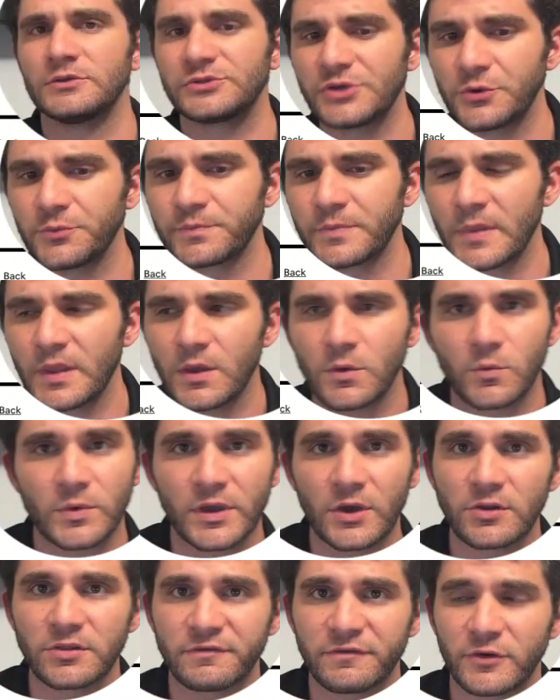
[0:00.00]
So we
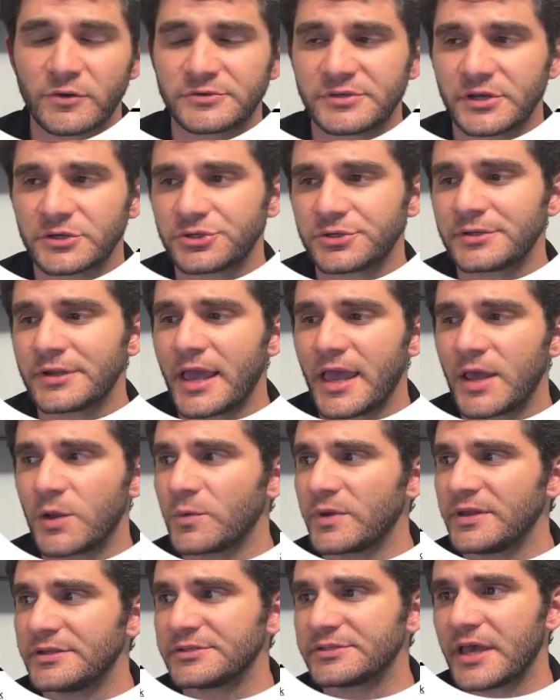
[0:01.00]
go to the photo section and
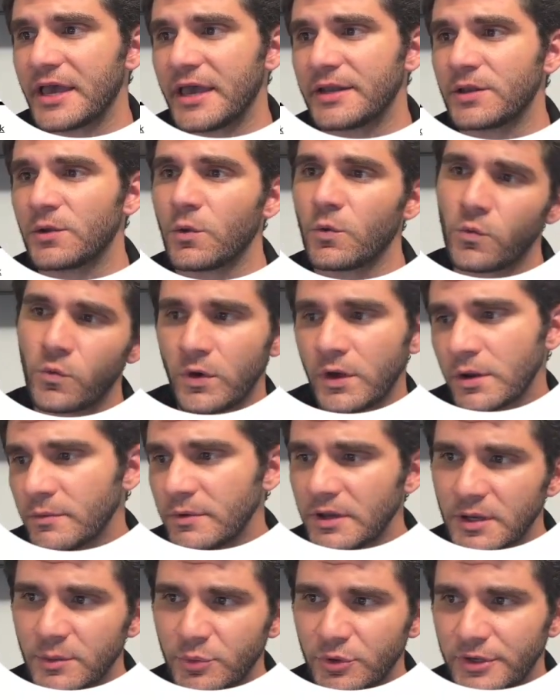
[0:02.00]
we decide, what are we
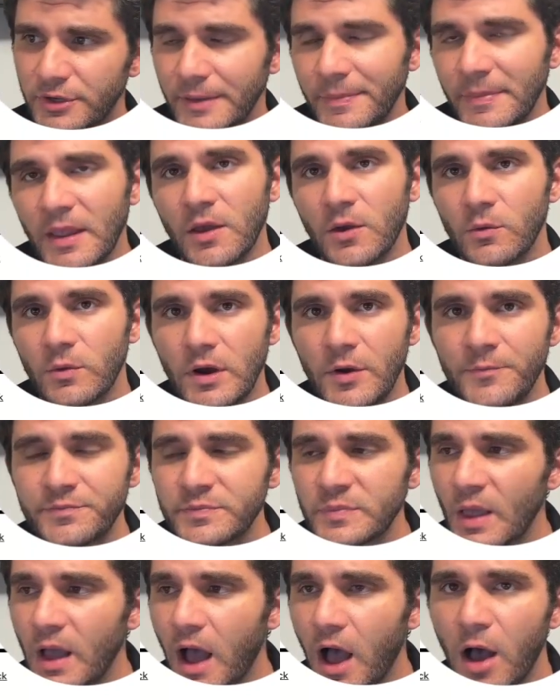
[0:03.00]
gonna put in? Well,
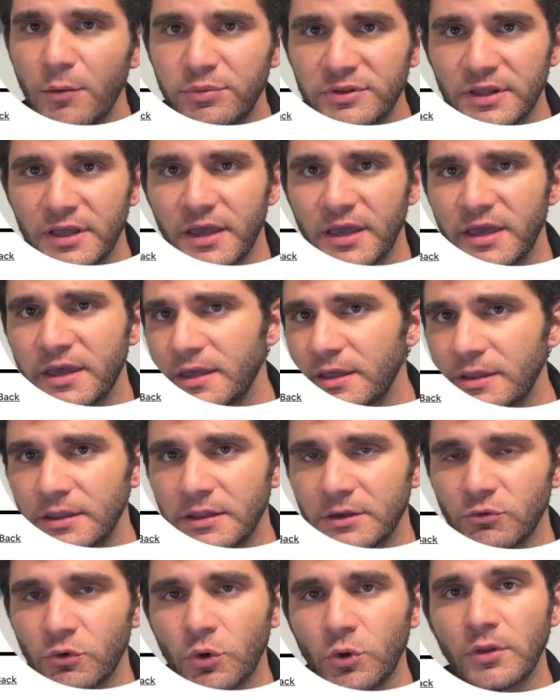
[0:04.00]
I'll play the
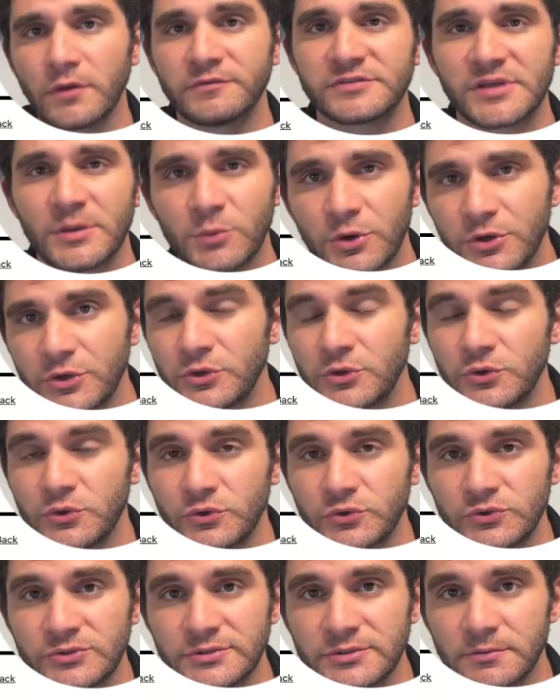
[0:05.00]
role of someone
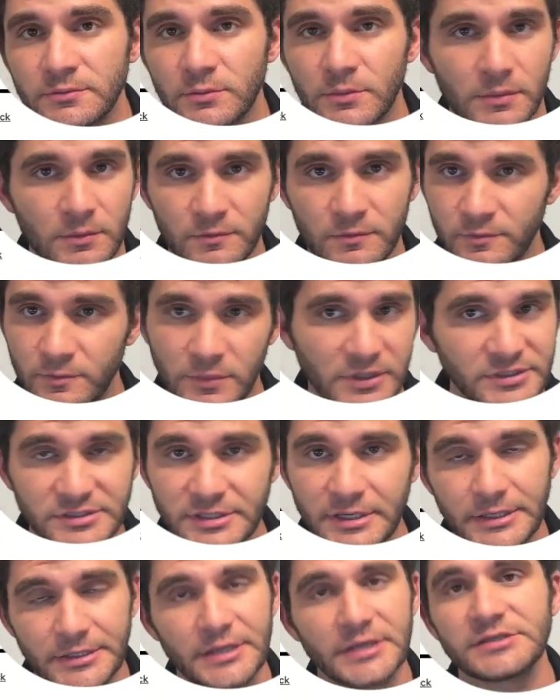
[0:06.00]
who's
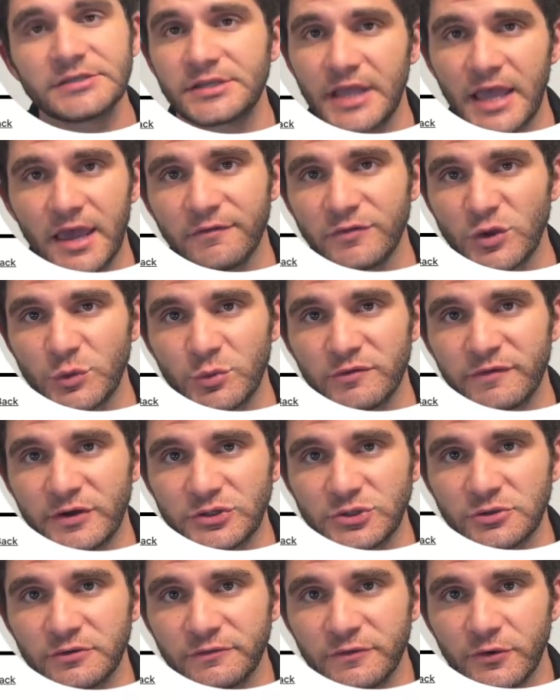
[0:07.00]
listing doesn't have their
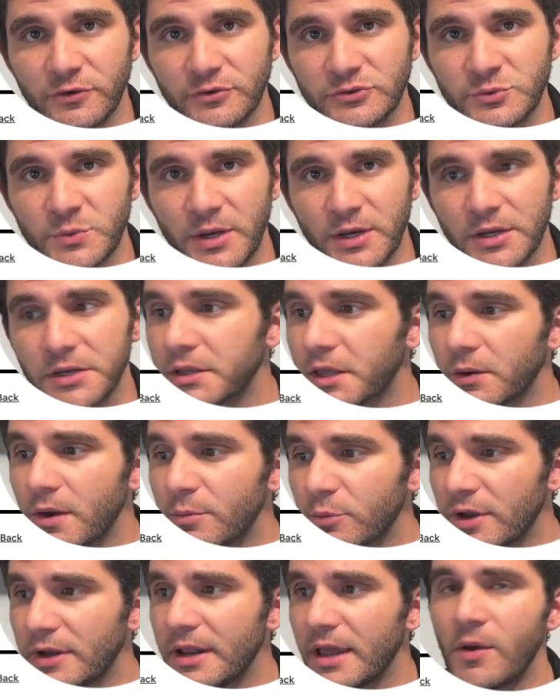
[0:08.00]
professional photos ready to go up
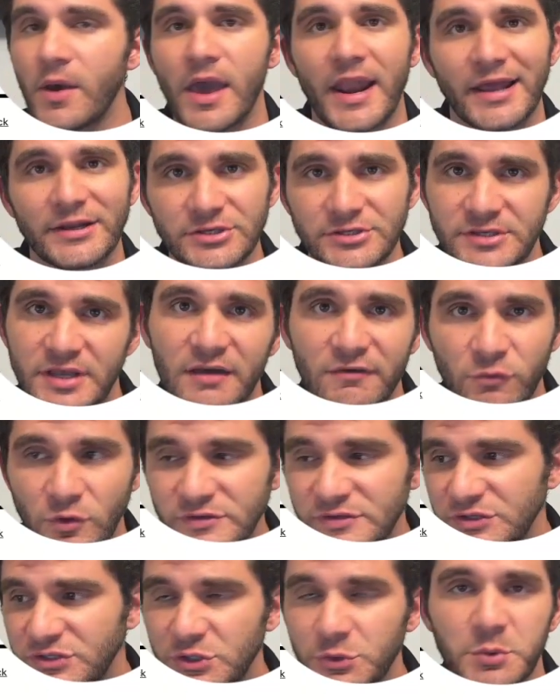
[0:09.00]
right now, and I just have
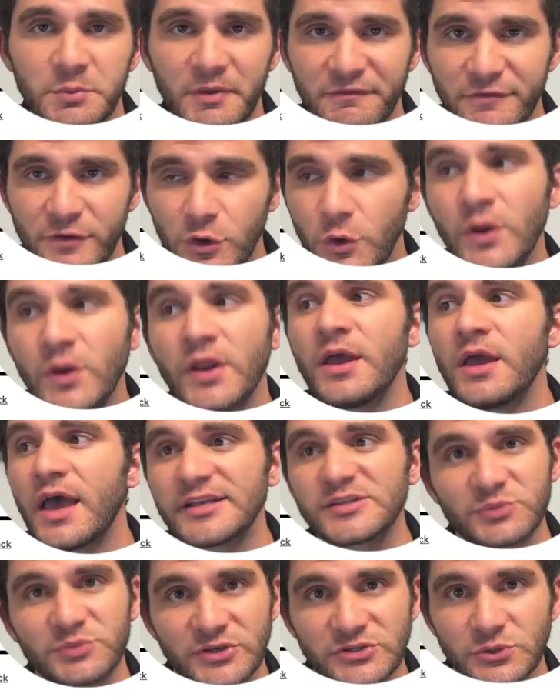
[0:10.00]
ones I took with my phone
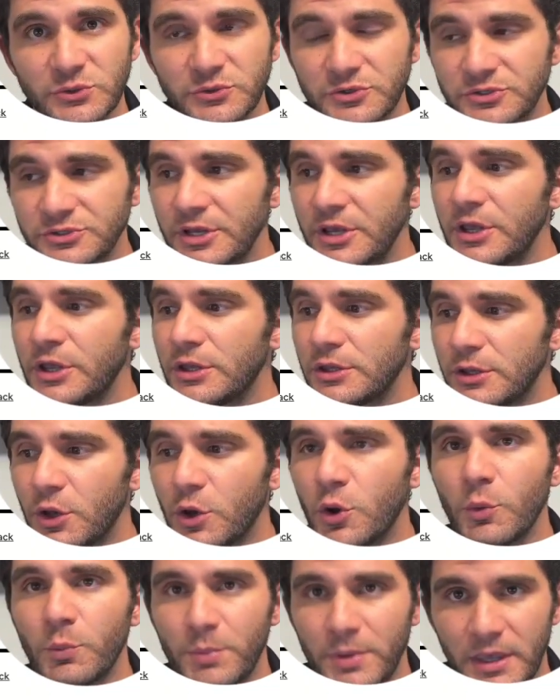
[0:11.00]
as placeholders.
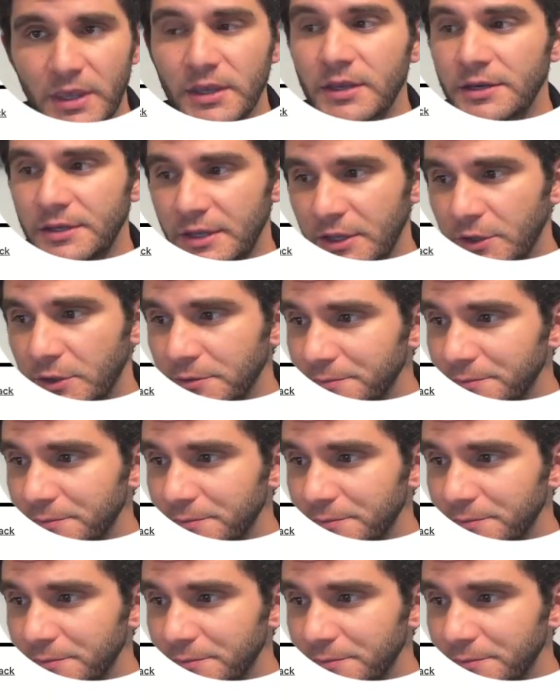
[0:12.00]
No big deal.